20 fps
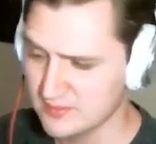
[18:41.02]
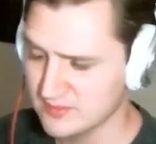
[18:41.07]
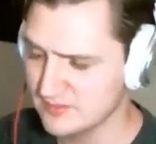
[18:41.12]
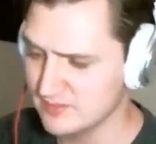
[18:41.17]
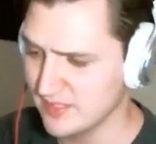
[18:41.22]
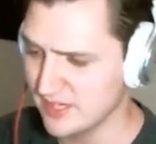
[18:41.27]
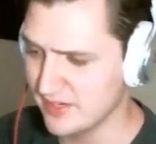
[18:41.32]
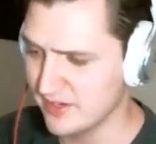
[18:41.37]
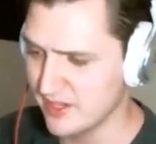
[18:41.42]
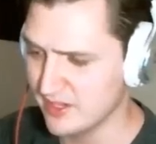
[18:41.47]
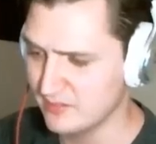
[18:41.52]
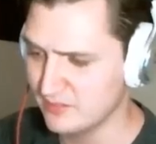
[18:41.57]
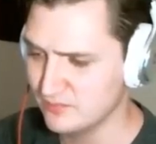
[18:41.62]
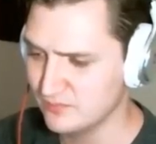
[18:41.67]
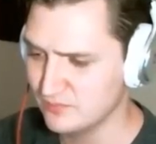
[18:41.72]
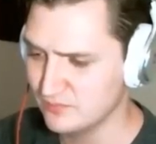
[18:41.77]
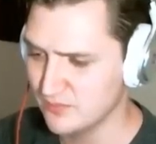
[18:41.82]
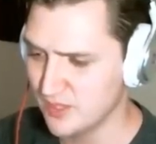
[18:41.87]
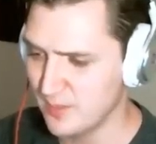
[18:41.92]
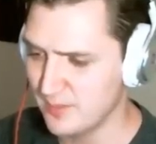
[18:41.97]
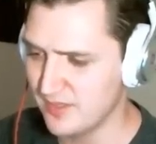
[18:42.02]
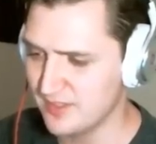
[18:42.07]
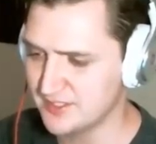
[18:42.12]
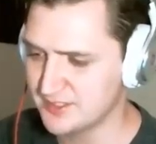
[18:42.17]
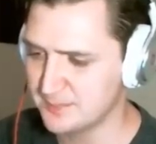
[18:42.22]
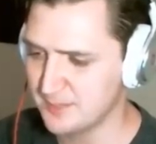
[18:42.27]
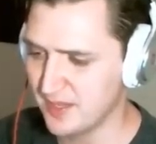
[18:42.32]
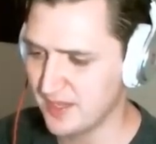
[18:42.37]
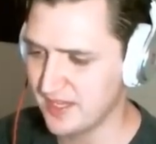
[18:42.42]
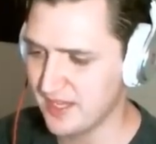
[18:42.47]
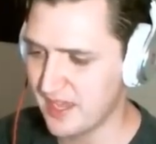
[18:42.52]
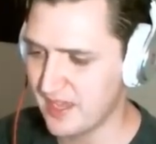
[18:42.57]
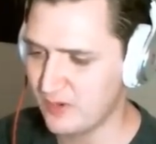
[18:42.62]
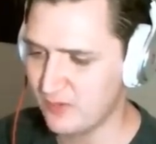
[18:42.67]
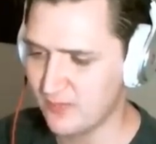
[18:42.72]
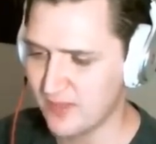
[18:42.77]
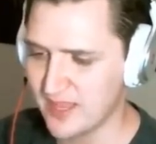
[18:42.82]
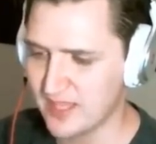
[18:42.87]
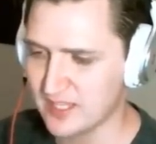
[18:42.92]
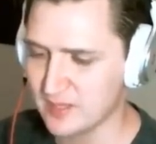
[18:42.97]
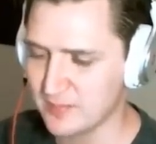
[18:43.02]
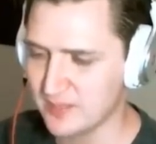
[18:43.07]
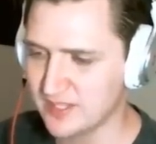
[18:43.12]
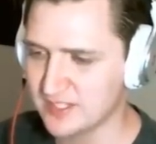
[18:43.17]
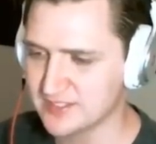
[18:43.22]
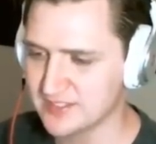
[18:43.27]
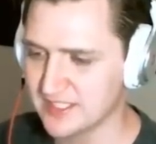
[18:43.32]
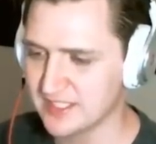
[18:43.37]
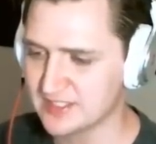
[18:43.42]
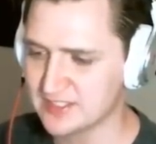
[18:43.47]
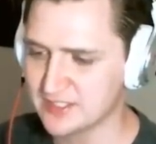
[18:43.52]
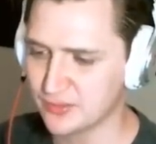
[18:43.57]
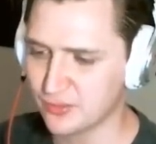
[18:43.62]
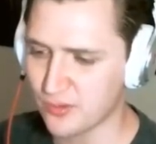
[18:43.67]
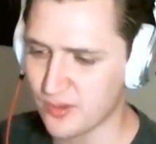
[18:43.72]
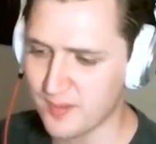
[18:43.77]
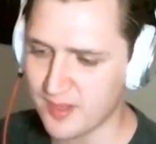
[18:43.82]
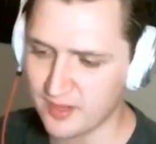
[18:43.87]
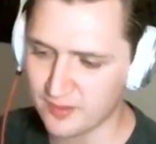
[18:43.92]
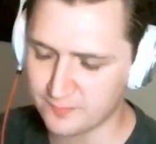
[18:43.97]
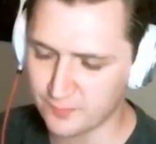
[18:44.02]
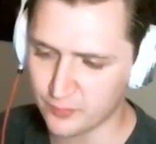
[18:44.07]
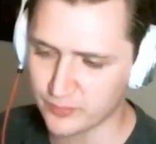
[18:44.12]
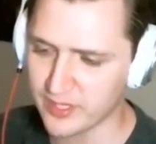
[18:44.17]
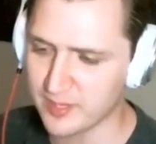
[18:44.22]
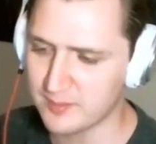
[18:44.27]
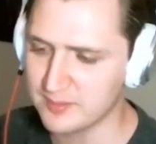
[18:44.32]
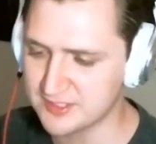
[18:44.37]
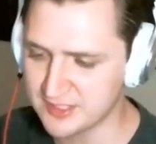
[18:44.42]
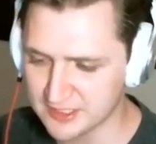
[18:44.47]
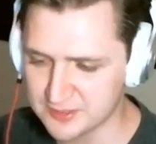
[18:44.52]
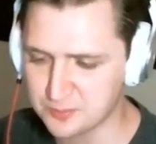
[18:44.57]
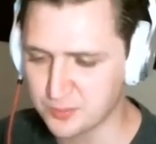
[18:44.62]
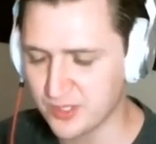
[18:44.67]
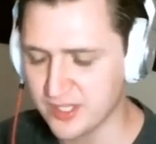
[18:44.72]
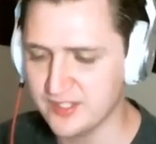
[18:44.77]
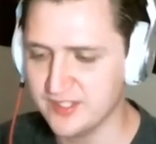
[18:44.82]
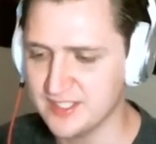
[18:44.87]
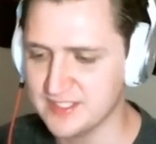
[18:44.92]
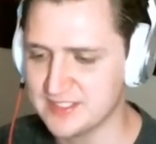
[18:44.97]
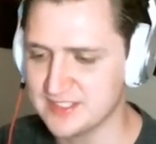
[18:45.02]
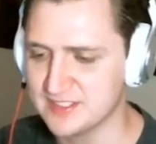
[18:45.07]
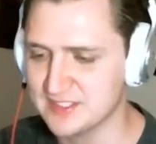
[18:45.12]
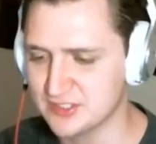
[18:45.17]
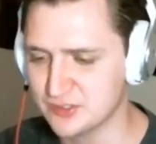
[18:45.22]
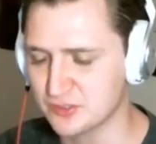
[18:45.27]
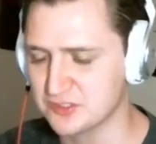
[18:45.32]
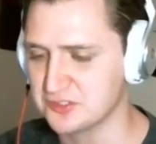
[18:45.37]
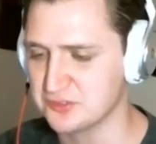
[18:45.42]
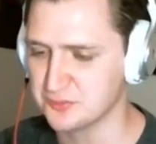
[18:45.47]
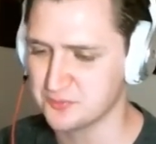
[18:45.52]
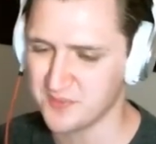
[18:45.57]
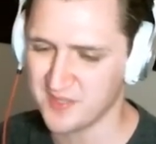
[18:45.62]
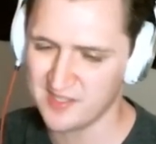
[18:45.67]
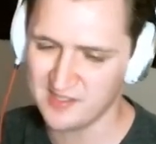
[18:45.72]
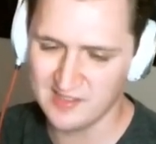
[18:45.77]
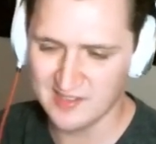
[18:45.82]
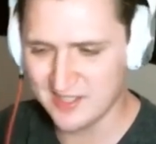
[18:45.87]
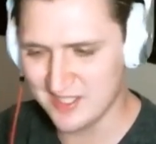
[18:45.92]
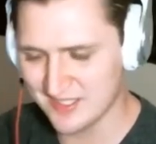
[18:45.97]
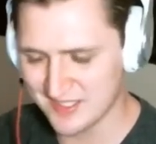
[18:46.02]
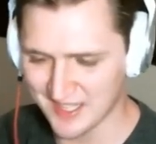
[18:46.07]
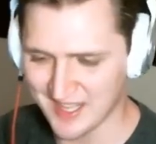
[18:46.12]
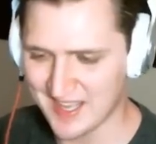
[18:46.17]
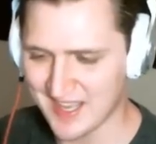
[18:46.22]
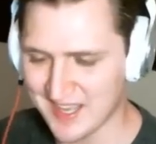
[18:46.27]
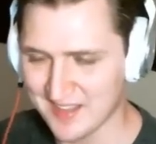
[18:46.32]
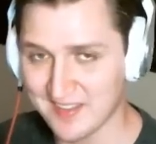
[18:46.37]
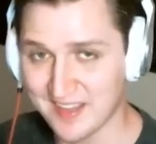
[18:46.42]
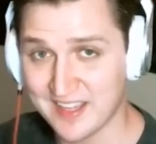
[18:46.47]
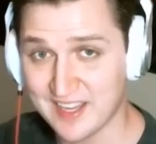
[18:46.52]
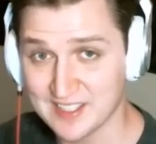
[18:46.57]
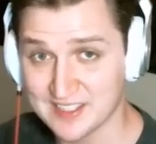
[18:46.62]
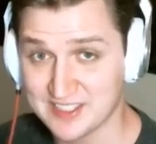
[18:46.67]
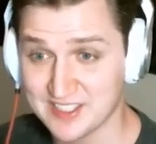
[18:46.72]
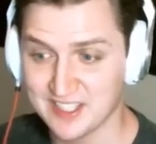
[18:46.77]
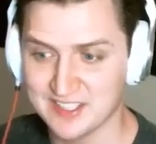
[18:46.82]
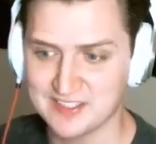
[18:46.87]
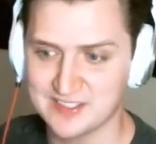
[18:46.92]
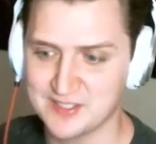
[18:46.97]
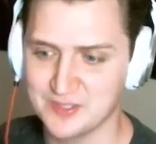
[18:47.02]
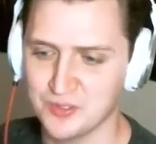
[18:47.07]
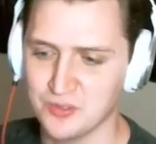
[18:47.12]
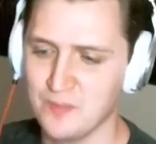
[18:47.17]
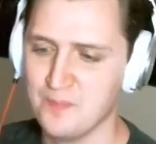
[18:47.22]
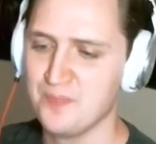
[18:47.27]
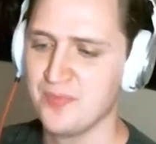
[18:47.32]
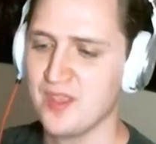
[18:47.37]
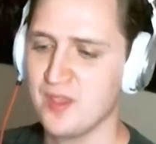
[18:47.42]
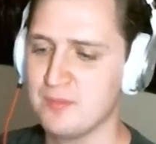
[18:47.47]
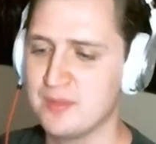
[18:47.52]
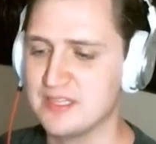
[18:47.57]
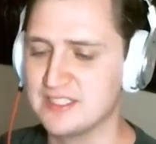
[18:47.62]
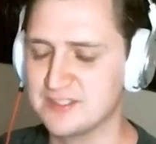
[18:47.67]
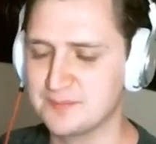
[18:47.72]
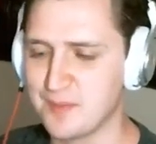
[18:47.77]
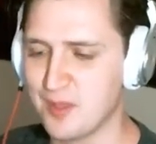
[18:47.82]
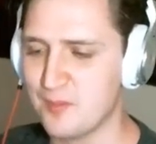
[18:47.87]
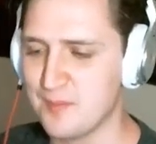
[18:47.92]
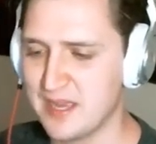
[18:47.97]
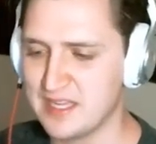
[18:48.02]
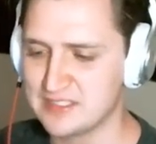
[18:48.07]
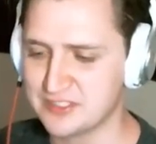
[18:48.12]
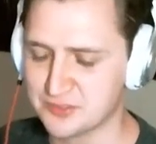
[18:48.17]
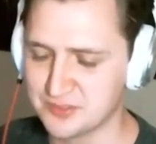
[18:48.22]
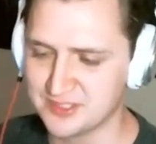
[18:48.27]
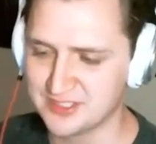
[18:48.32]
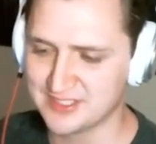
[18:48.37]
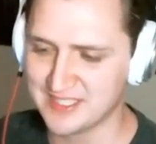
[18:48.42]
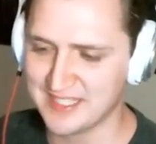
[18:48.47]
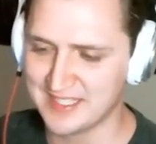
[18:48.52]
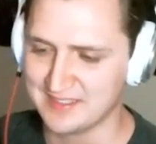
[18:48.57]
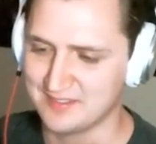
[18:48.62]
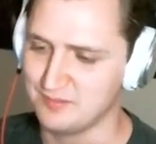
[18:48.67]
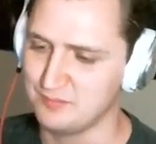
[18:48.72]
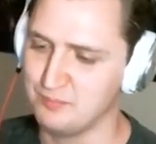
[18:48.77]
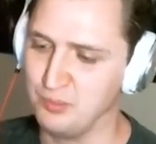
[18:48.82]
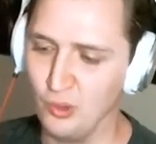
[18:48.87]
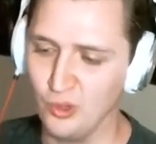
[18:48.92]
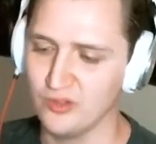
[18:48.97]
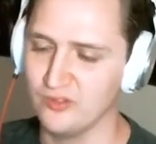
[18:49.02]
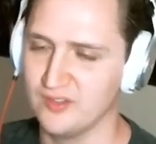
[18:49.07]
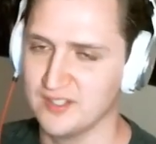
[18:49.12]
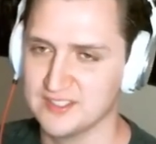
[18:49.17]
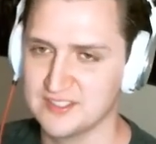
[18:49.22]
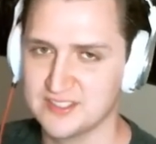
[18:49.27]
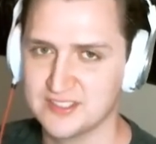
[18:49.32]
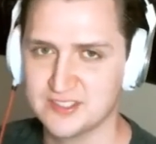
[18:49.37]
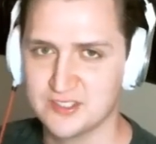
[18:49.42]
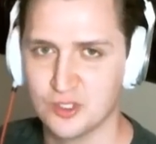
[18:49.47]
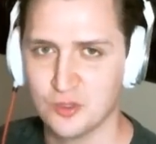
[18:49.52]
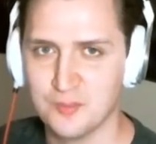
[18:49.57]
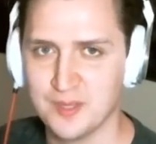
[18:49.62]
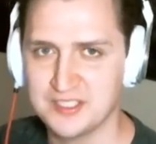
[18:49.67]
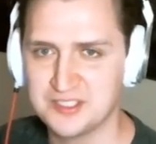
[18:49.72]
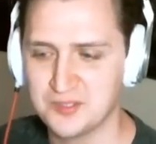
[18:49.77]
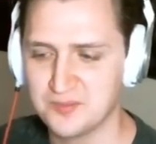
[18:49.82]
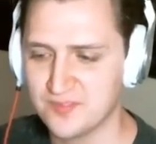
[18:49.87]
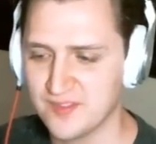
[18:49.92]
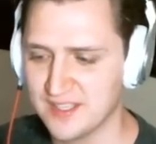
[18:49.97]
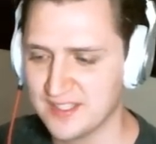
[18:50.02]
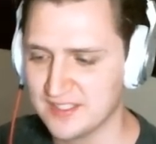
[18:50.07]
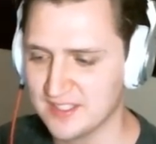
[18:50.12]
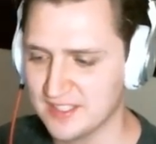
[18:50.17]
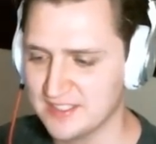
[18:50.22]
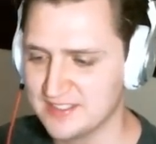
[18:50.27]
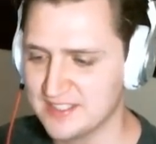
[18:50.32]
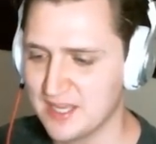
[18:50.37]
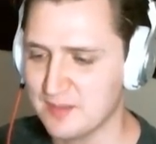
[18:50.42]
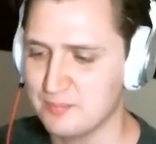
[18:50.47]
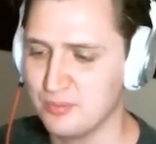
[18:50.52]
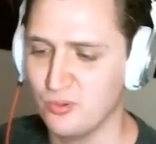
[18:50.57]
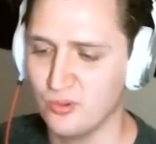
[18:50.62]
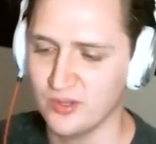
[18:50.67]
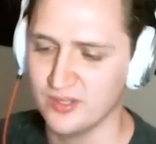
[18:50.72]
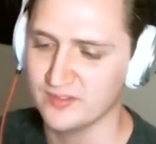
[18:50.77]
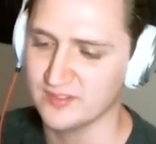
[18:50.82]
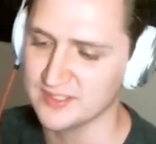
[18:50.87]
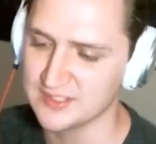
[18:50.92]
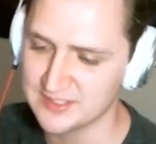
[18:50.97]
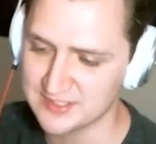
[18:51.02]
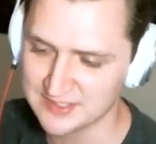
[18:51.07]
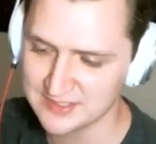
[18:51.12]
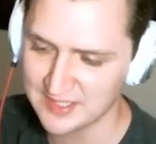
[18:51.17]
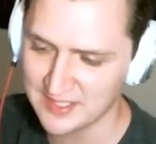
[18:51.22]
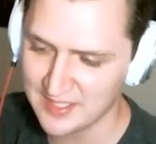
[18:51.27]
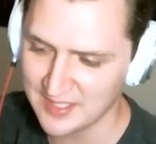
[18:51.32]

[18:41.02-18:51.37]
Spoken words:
I don't know. I mean, I don't like it because, like, it's a 3 mana, 4 damage. That's pretty decent. Sorcerer Speed, that kind of sucks too. But the Spell Mastery is, like, pointless. So it makes you think it's not pointless.